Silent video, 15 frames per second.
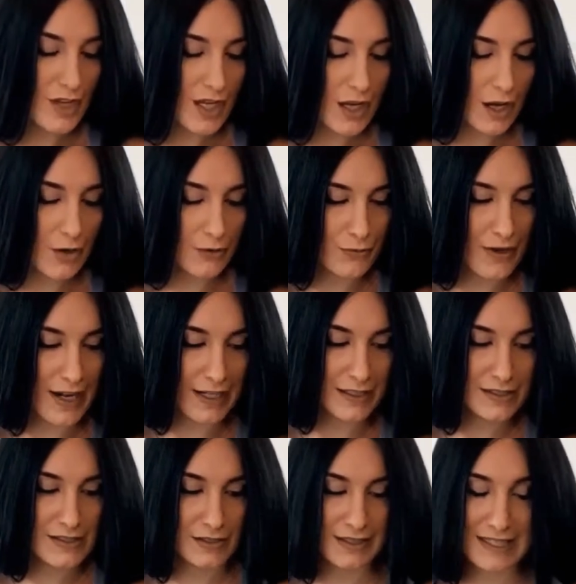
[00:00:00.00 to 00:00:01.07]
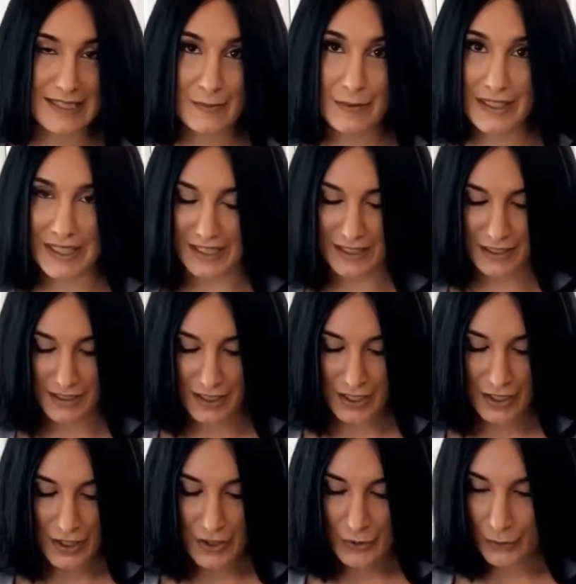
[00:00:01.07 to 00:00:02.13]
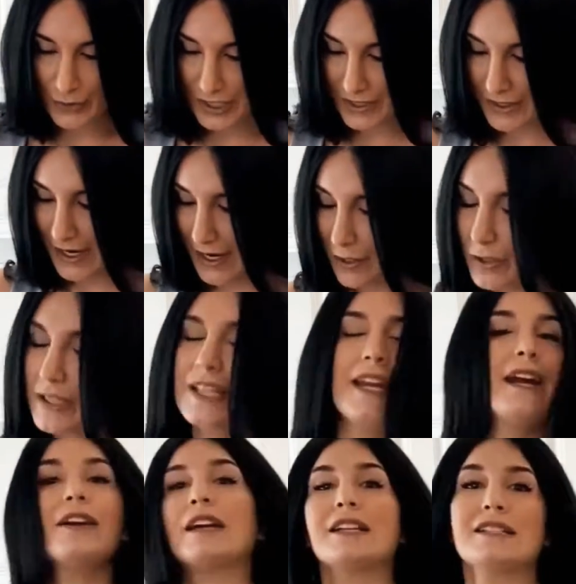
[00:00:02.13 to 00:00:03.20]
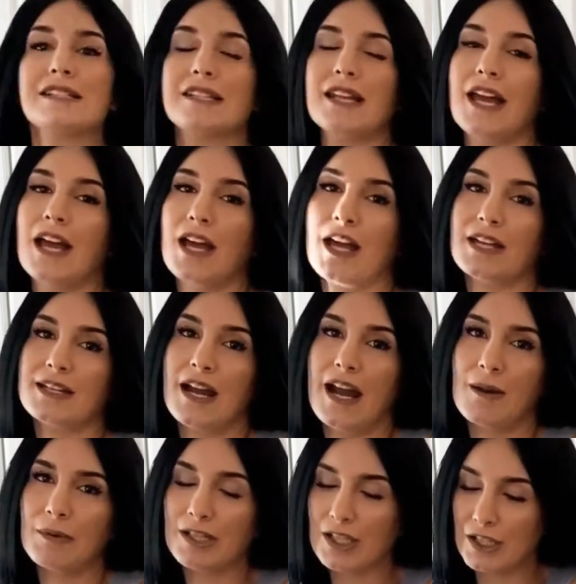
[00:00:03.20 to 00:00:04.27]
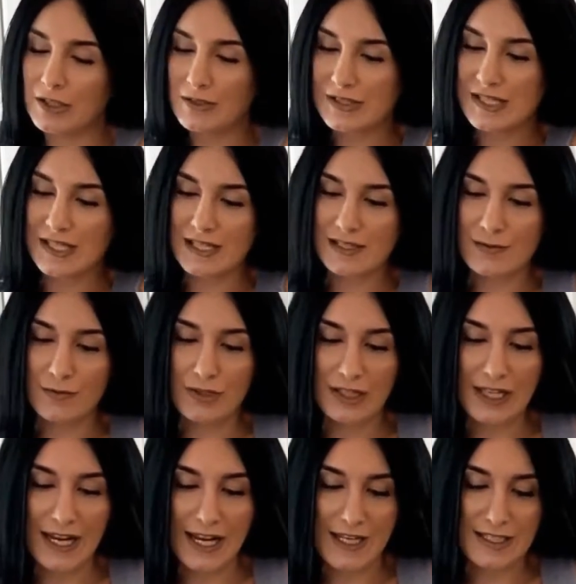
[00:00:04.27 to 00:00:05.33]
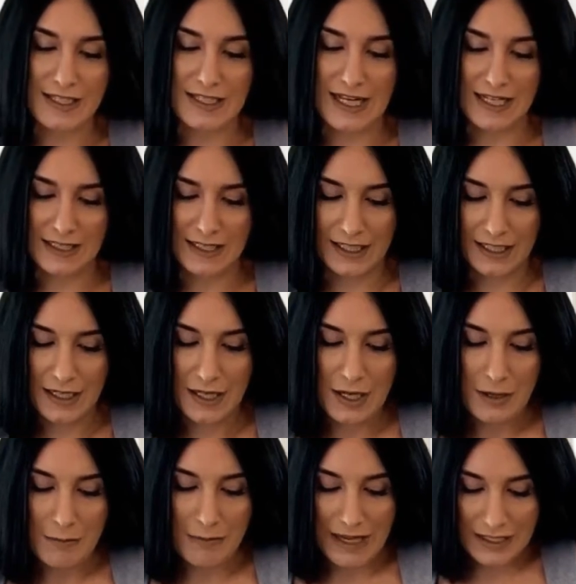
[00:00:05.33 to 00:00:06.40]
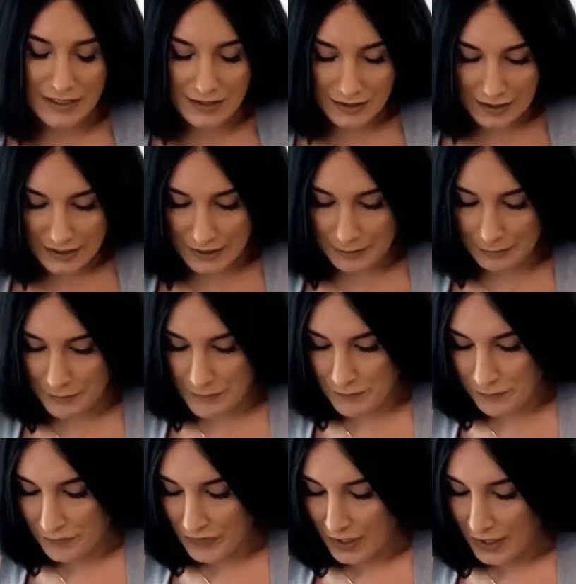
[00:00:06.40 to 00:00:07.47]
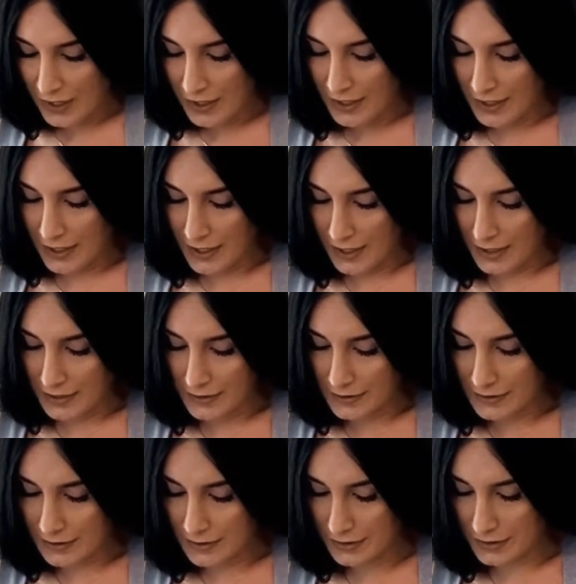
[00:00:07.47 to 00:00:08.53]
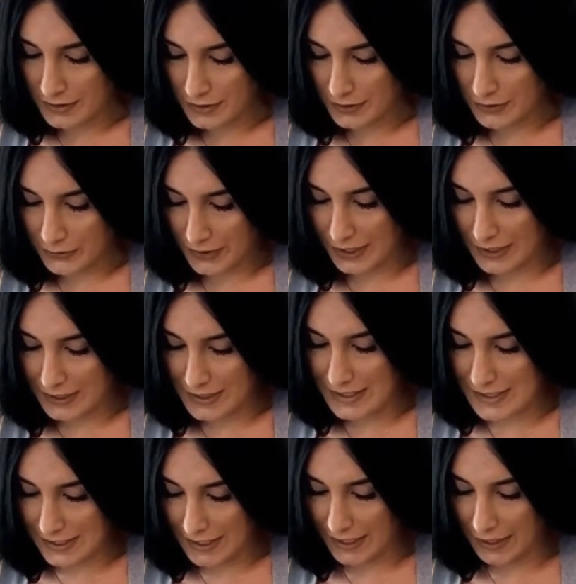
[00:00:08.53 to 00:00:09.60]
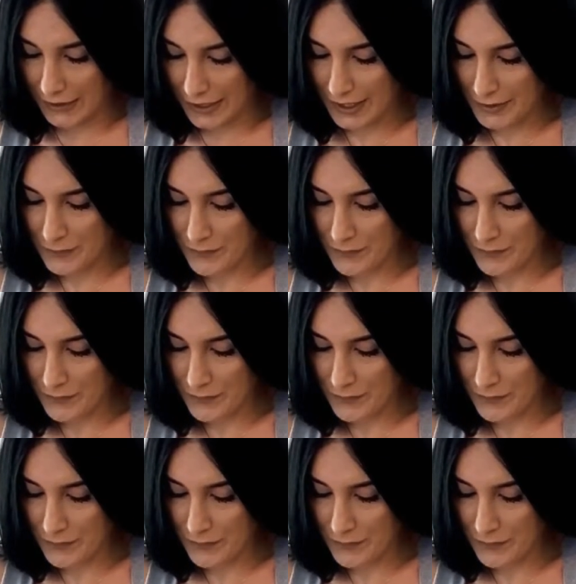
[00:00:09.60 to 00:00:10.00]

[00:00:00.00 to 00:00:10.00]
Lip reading: All right, so let's begin with our carrots. And I'm gonna use this really handy dandy mandolin and grate this carrot.